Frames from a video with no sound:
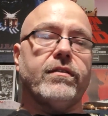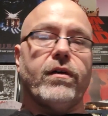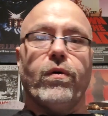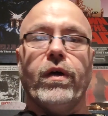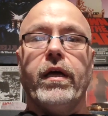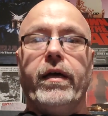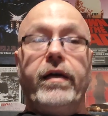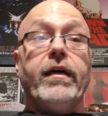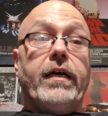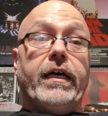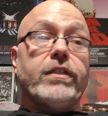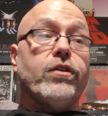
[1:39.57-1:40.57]
So
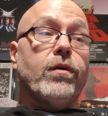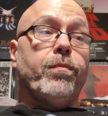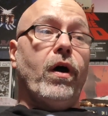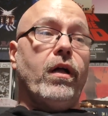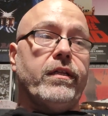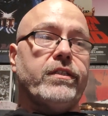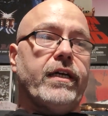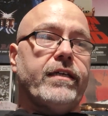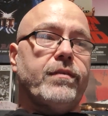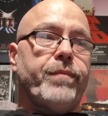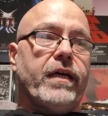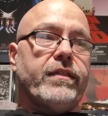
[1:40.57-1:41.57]
I do
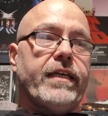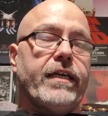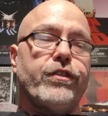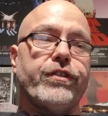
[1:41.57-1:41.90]
apologize about that.